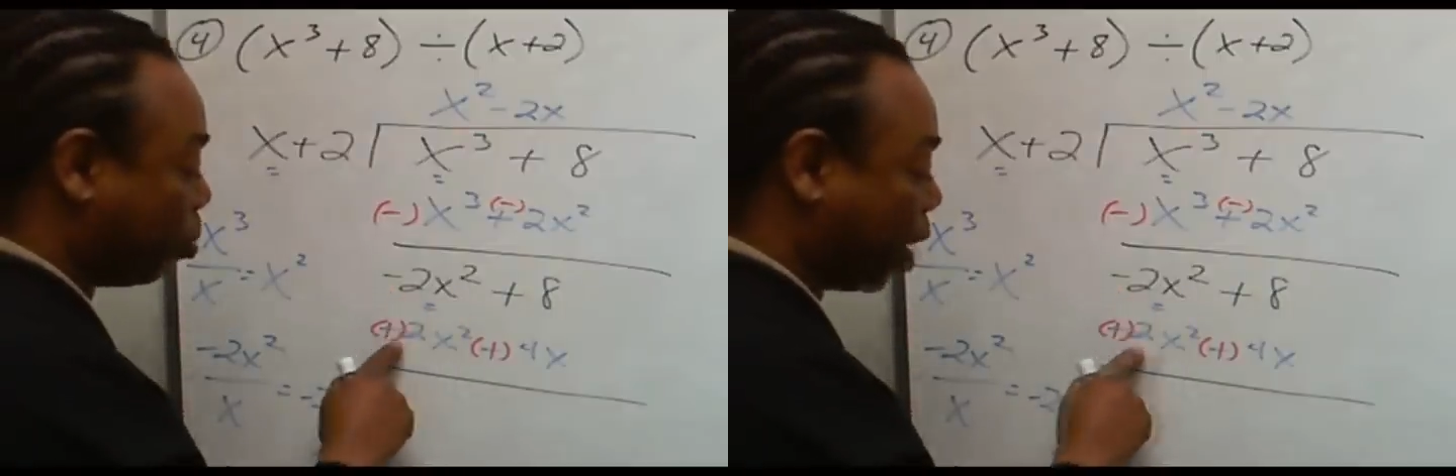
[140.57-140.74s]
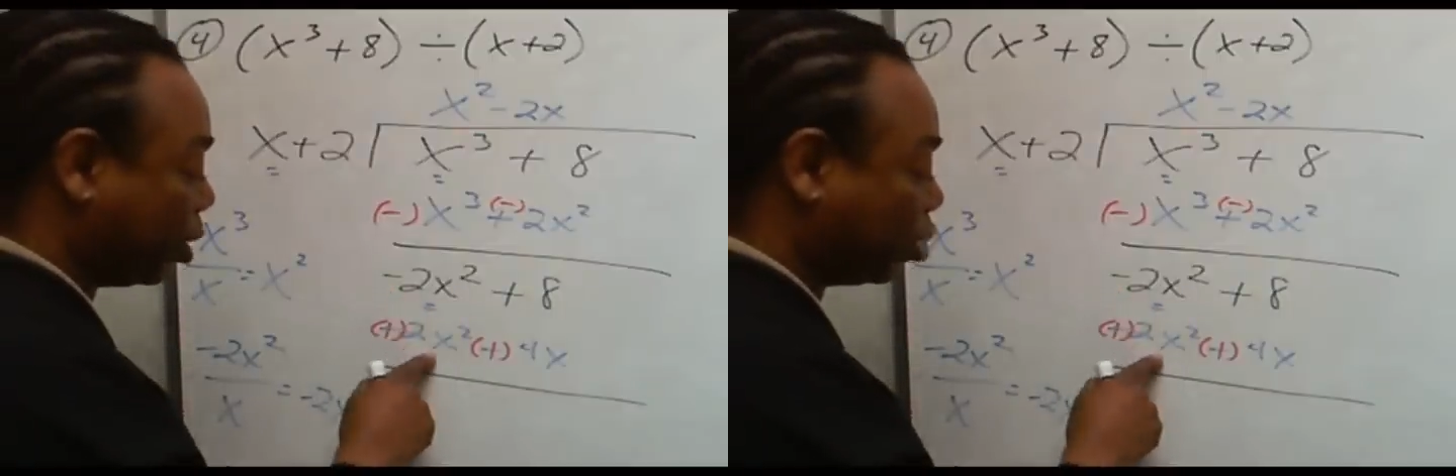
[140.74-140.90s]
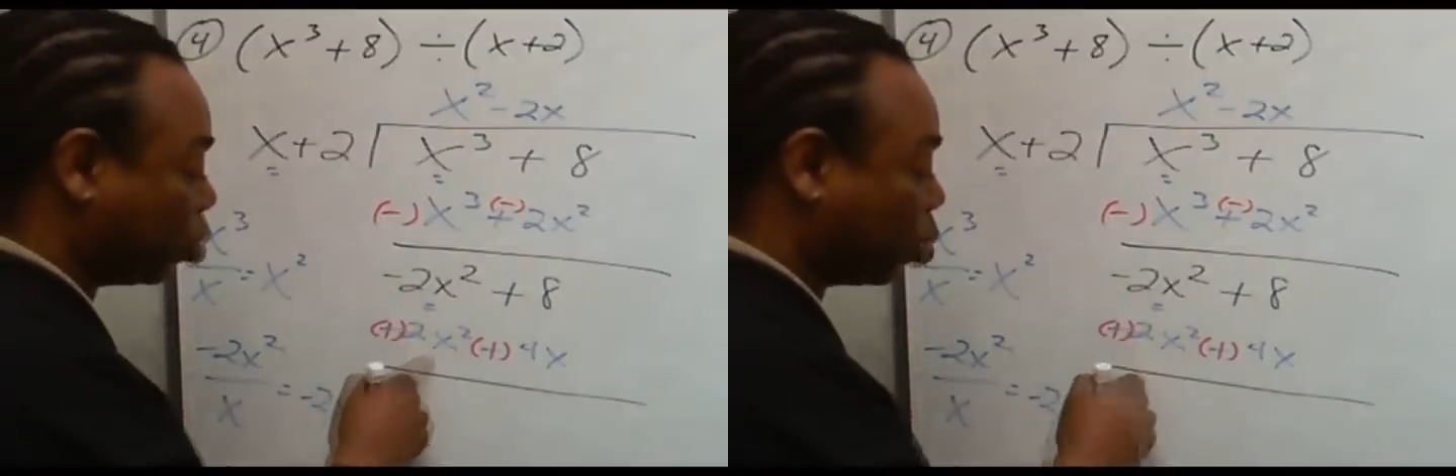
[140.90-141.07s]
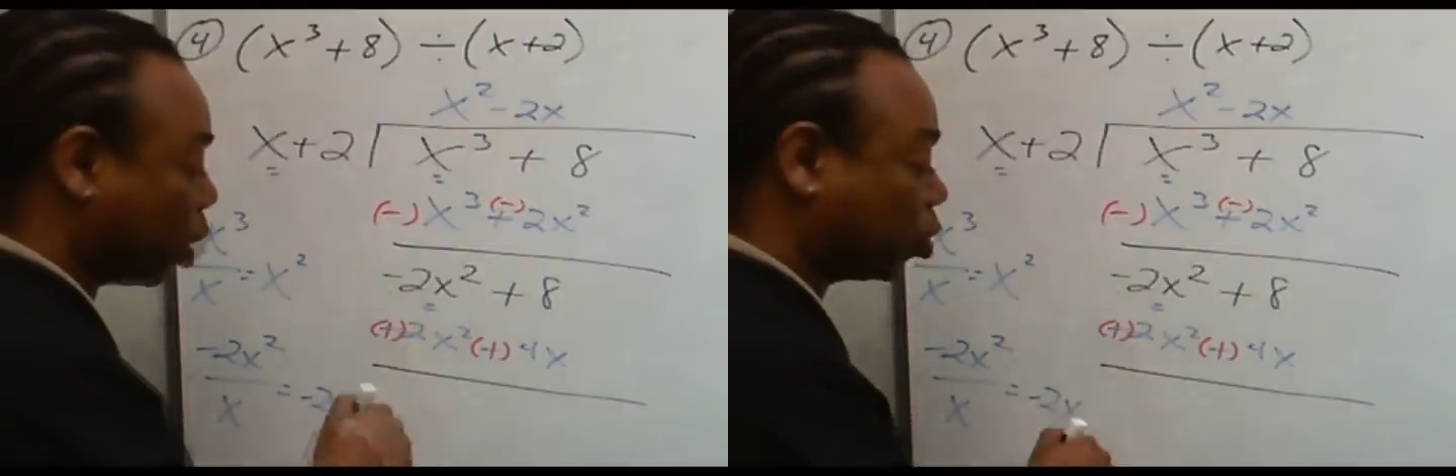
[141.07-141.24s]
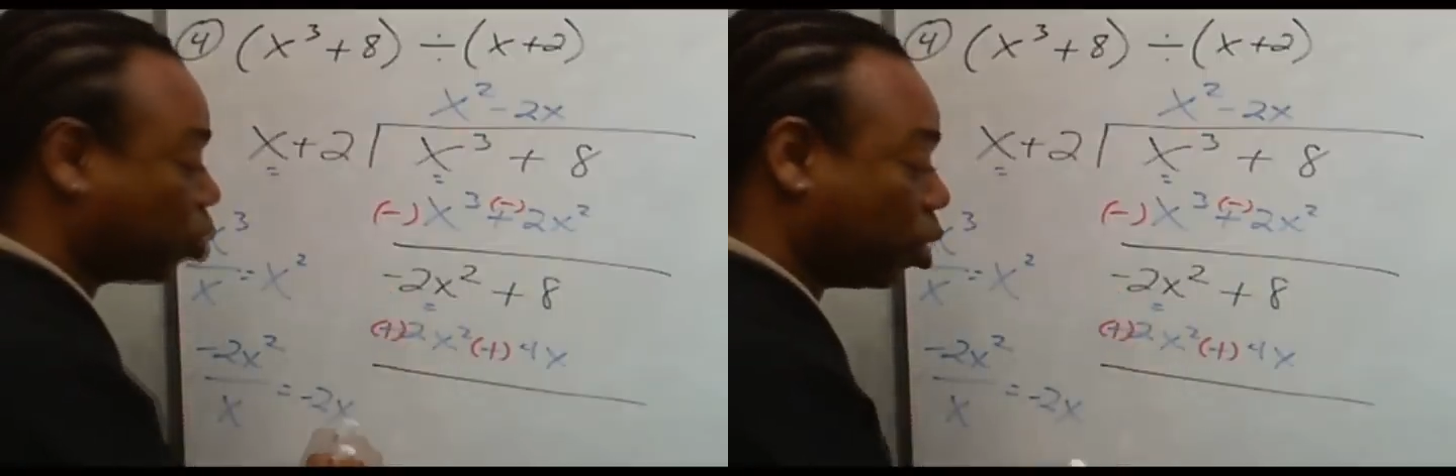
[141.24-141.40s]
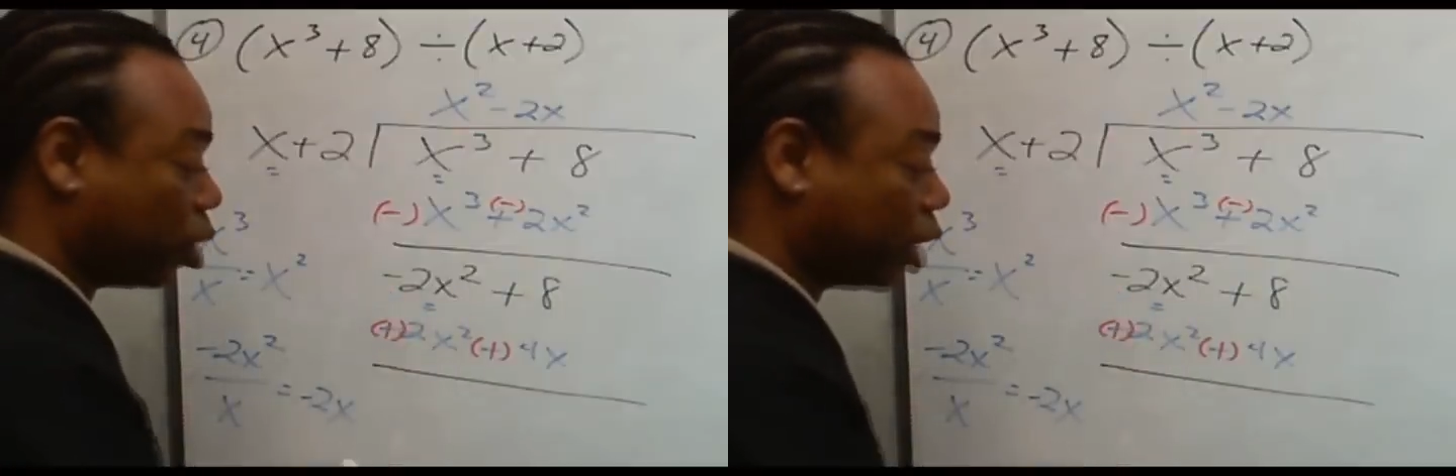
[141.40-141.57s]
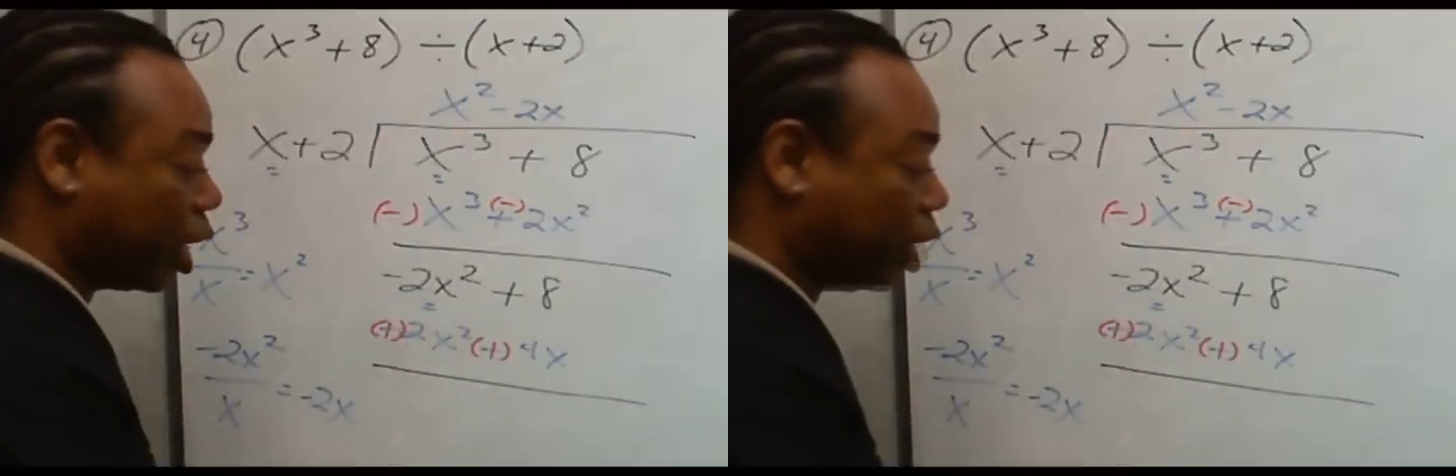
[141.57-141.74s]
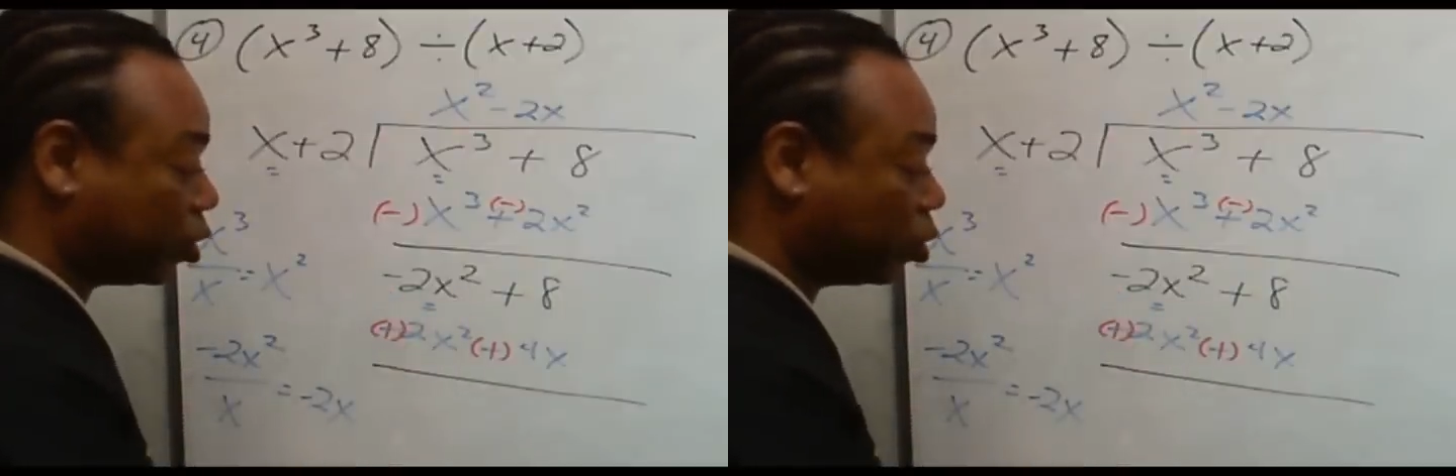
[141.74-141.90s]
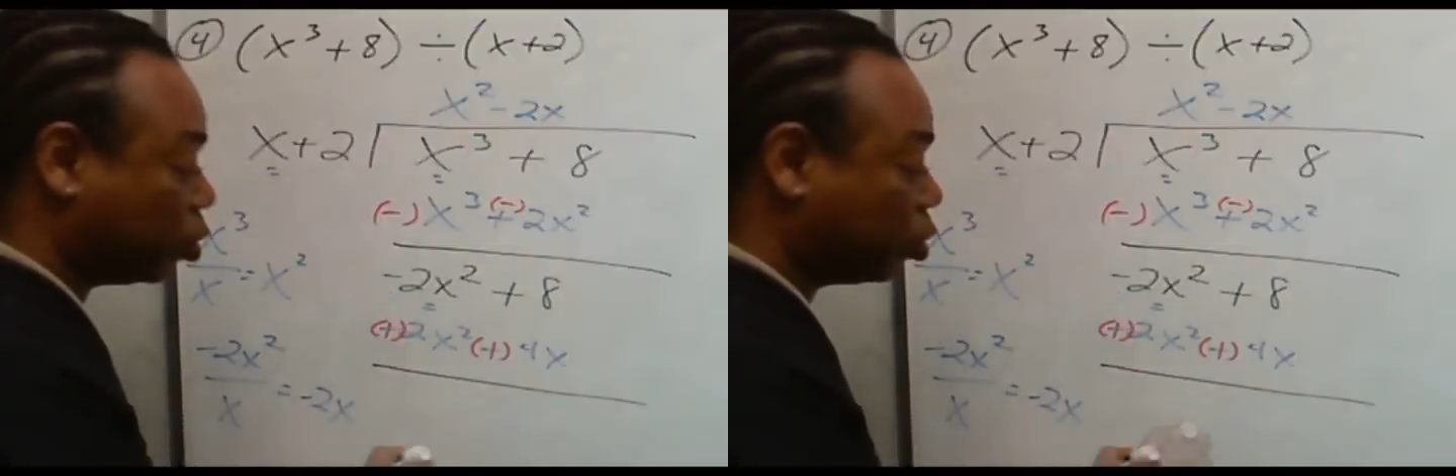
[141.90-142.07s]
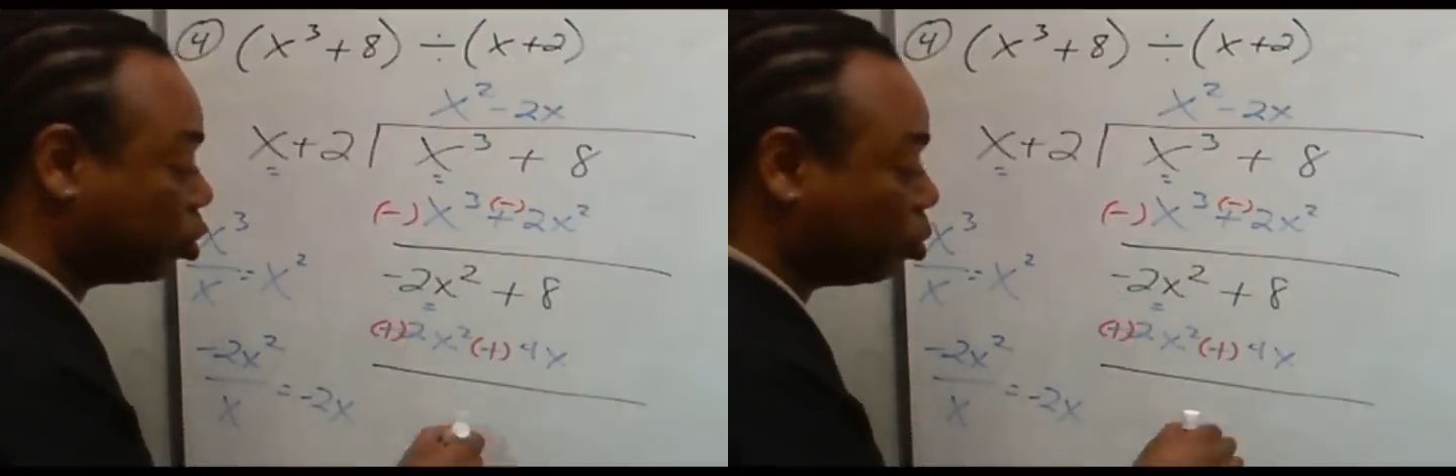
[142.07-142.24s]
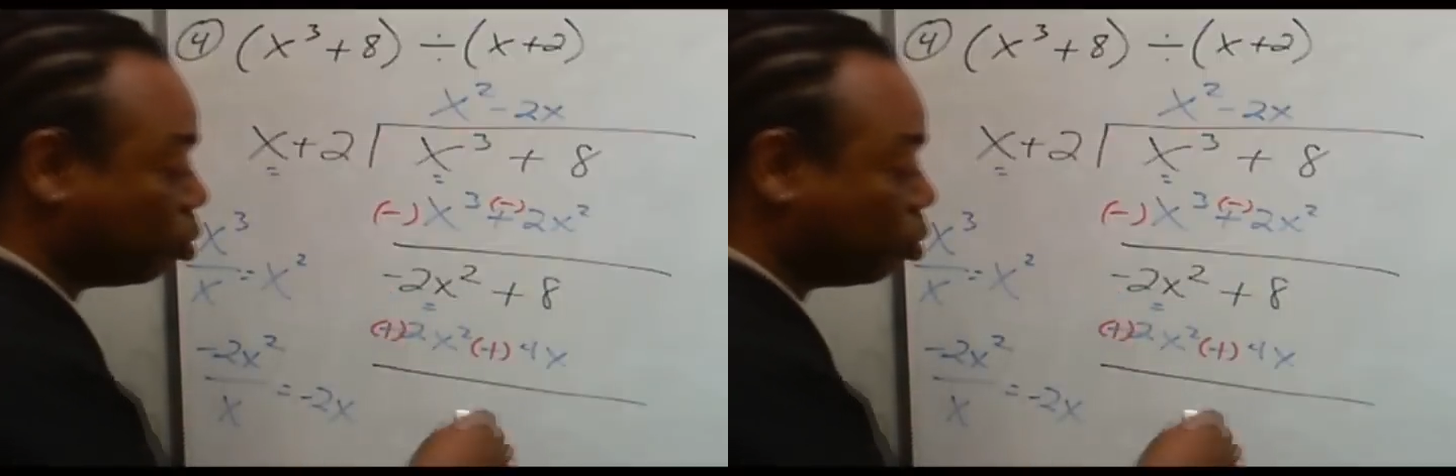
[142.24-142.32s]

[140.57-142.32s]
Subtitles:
positive 2x squared cancels.